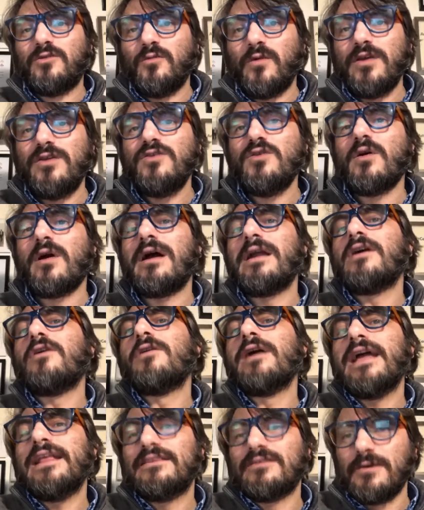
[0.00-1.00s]
when you are
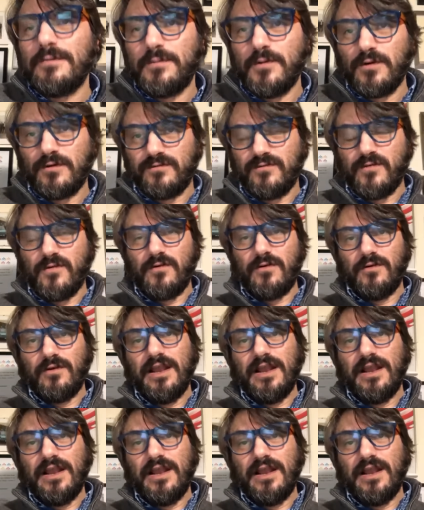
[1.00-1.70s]
on entry portfolio.